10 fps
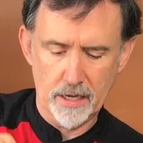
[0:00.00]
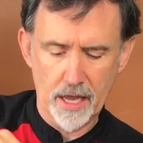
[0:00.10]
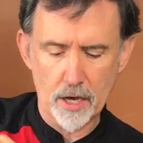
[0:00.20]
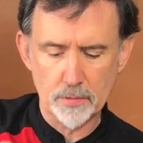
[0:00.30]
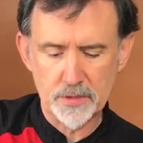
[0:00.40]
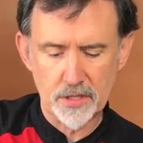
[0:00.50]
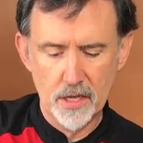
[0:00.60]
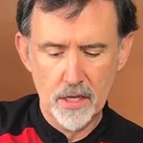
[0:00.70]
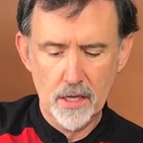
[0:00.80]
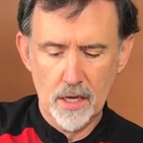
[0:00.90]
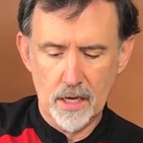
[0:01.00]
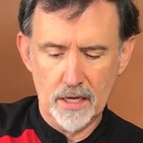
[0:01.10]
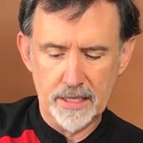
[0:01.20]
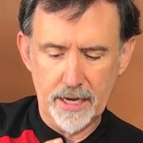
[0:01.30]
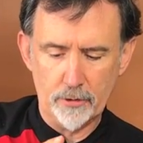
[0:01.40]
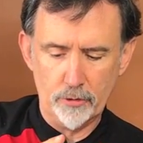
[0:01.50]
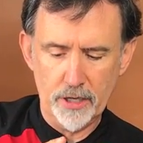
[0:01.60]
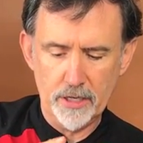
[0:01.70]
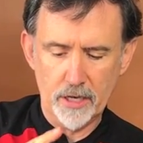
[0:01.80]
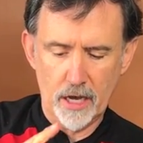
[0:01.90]
helps get
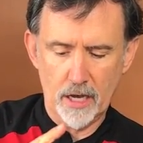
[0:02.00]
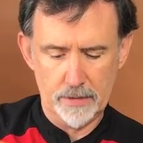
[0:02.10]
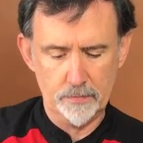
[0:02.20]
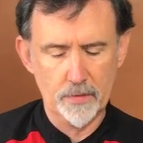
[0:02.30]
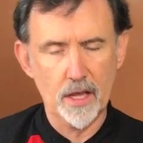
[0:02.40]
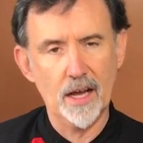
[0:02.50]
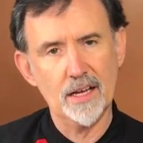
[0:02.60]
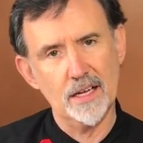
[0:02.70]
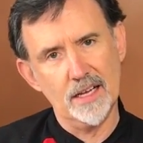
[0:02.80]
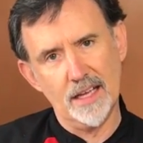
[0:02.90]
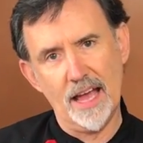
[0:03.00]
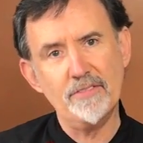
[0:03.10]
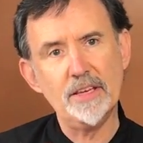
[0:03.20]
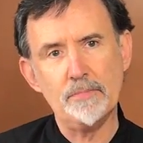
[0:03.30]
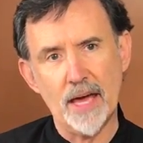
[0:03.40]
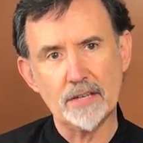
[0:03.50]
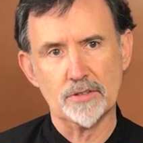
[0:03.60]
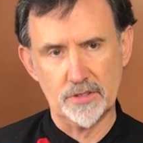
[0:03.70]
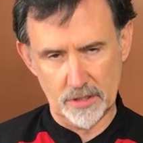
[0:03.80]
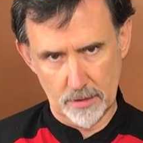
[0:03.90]
rid of heavy
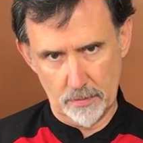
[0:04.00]
metals in the